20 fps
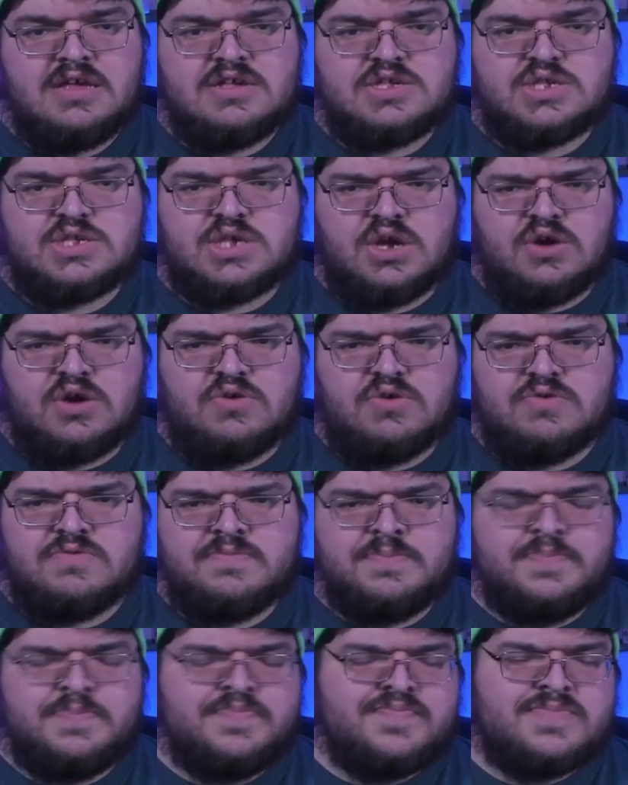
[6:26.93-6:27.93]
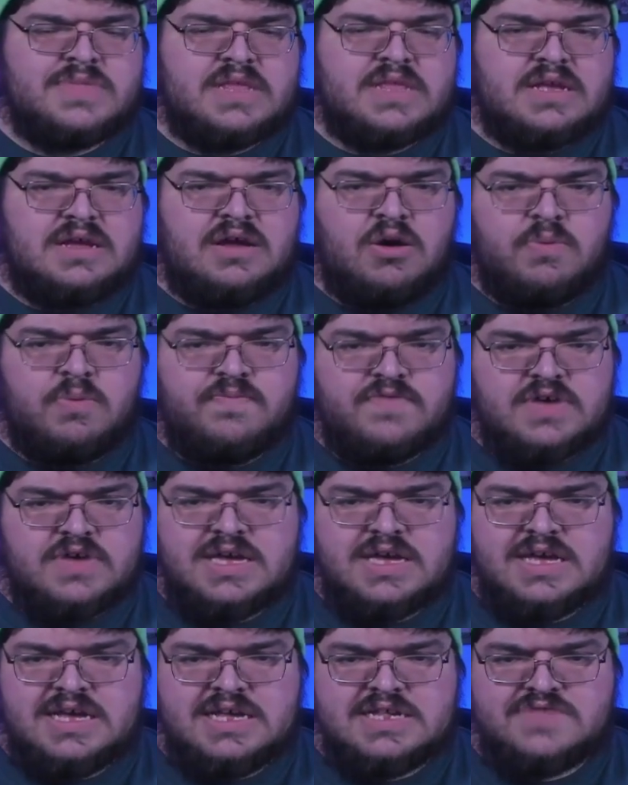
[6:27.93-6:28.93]
So
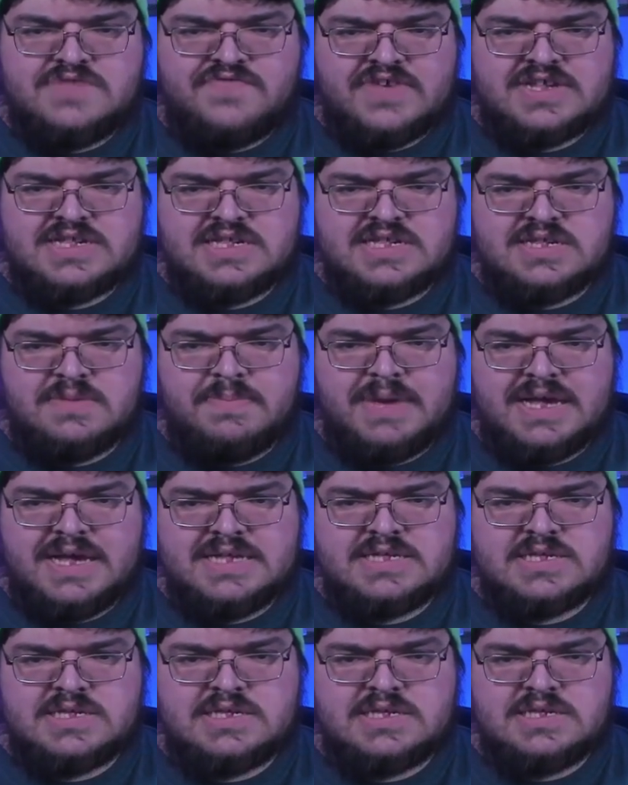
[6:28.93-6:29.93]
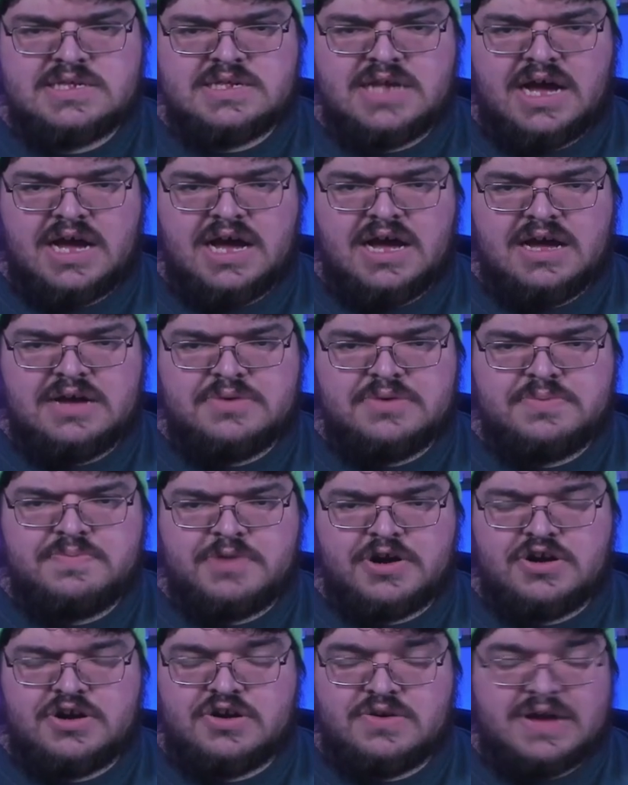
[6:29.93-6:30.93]
hopefully he's fixed as a base
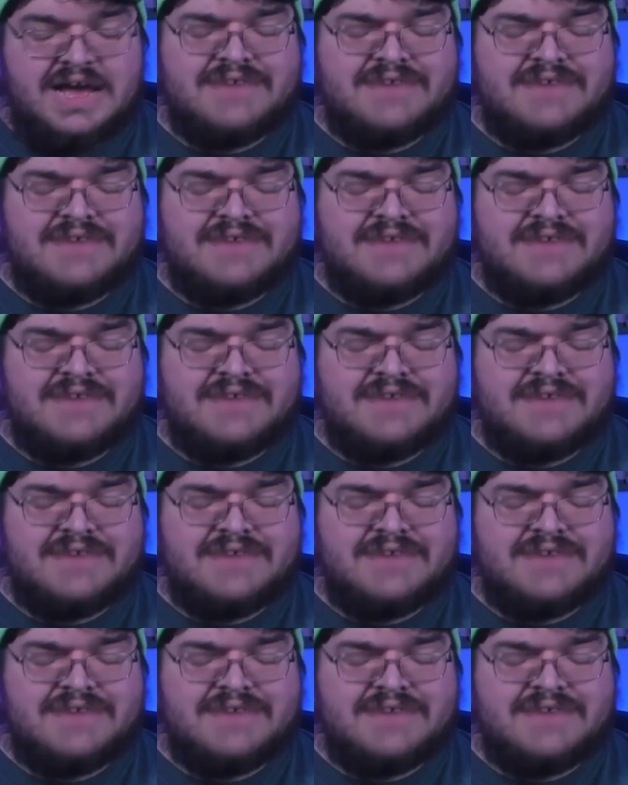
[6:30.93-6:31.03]
partner.